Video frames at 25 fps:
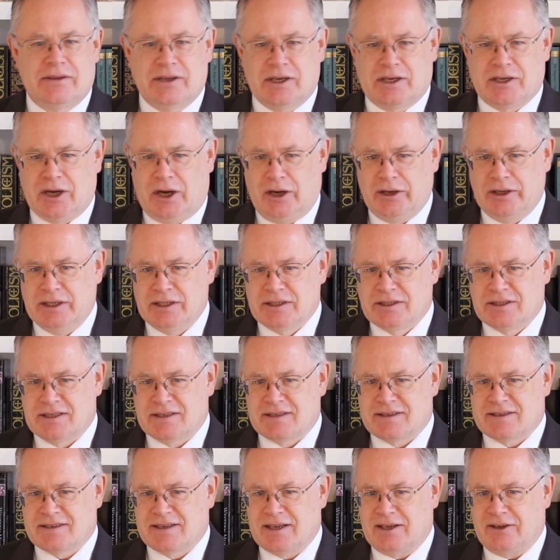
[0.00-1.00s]
"The college
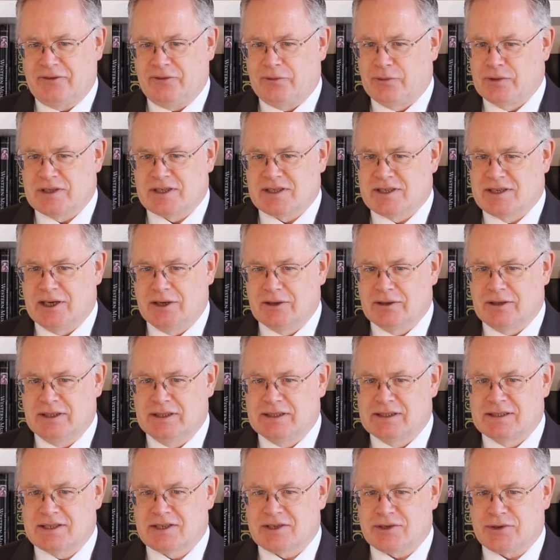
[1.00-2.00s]
itself was
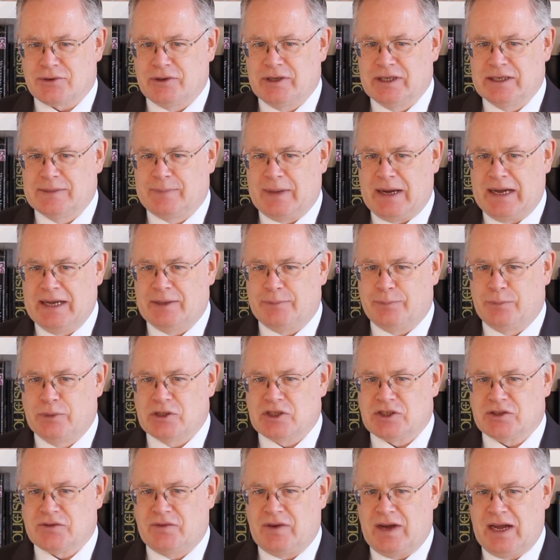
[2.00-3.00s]
totally destroyed by a
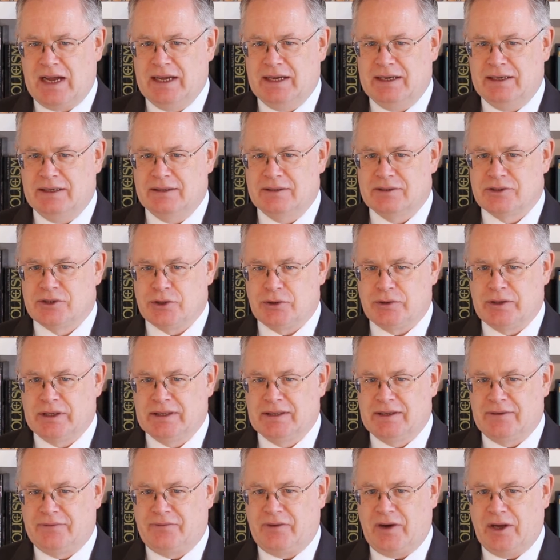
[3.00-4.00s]
bushfire
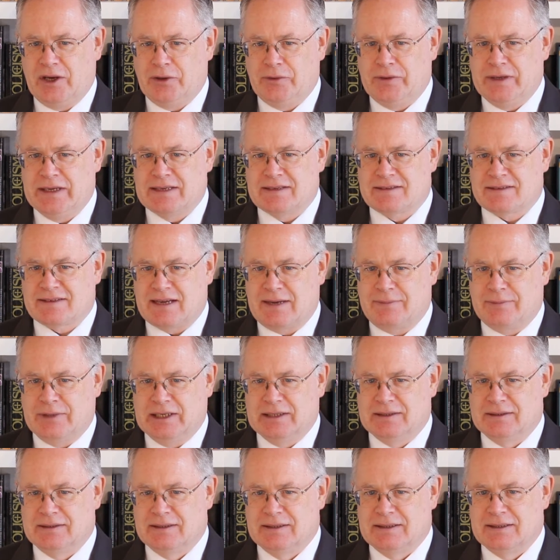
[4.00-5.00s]
during the following
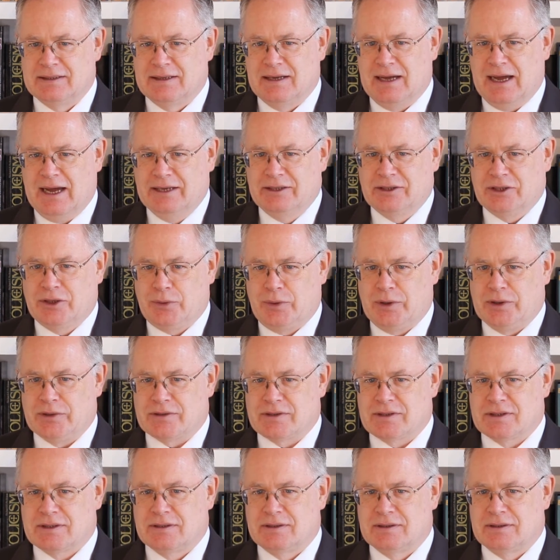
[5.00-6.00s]
summer,"
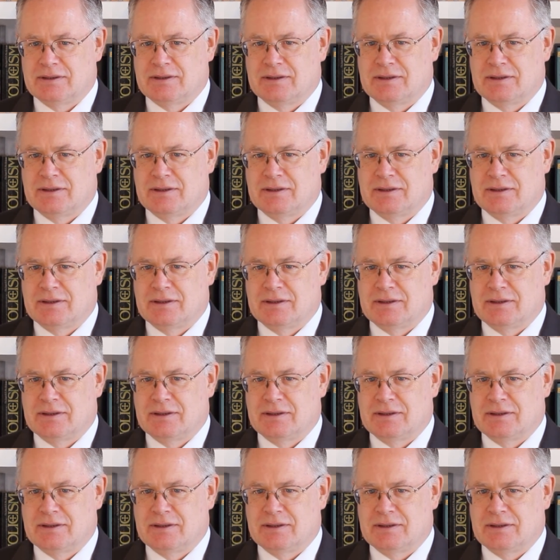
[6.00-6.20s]
unquote.